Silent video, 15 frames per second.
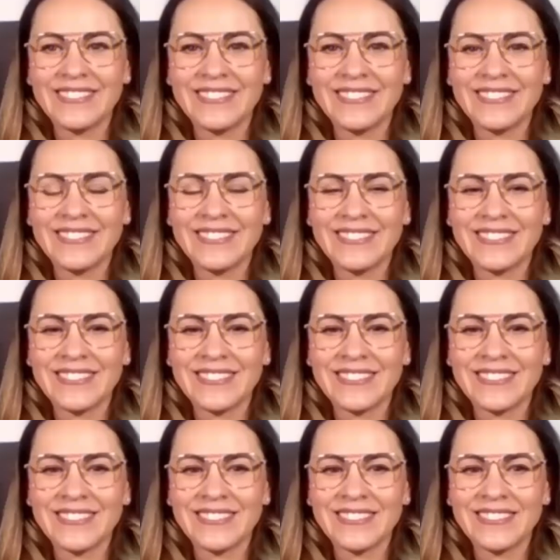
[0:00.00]
Uh, it's so, so great, great
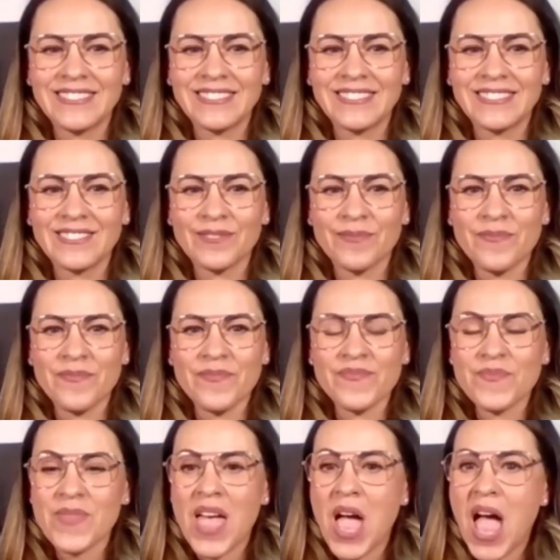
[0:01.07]
to see, see you. you.
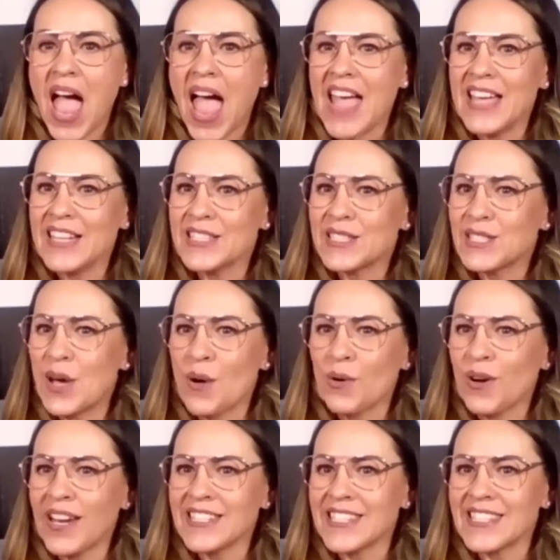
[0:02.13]
It's so
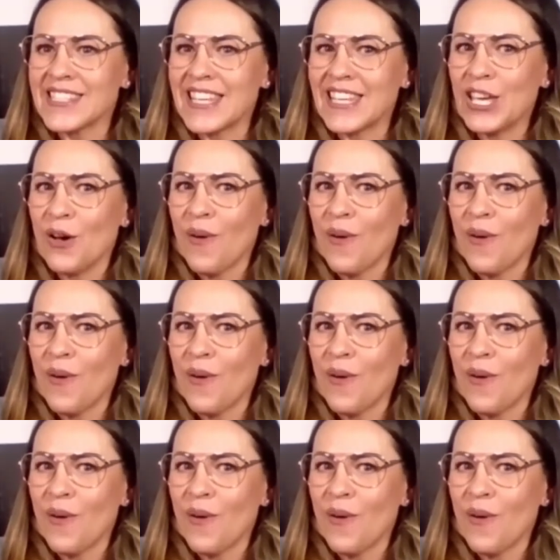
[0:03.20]
great to see you.